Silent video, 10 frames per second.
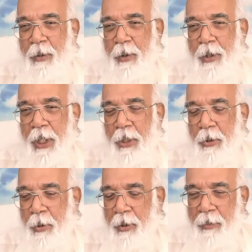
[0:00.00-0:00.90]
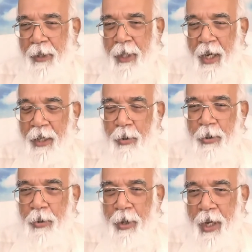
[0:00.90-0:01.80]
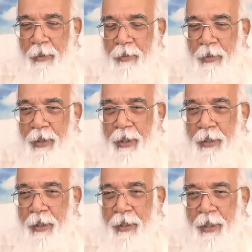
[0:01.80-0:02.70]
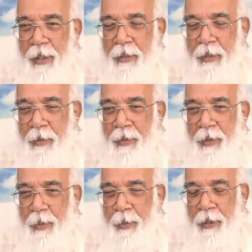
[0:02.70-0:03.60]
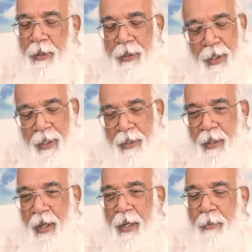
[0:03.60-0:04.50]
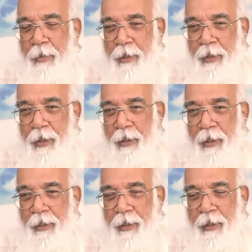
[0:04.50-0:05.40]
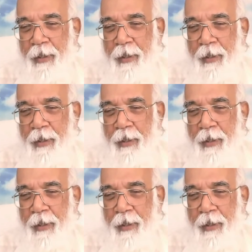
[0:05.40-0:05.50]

so she told me, I also have 26 years of experience. I said, I appreciate it.